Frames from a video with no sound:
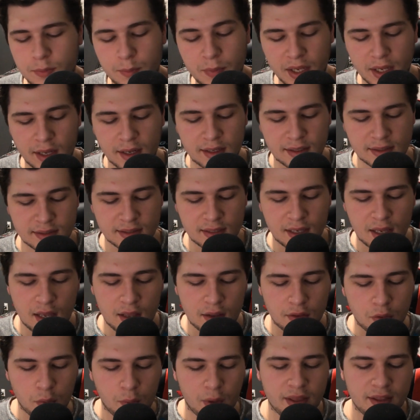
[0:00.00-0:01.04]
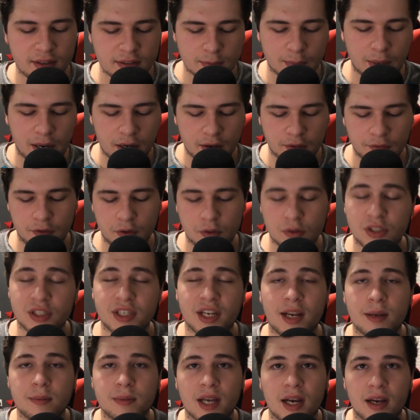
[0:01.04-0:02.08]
because the way this microphone's shaped,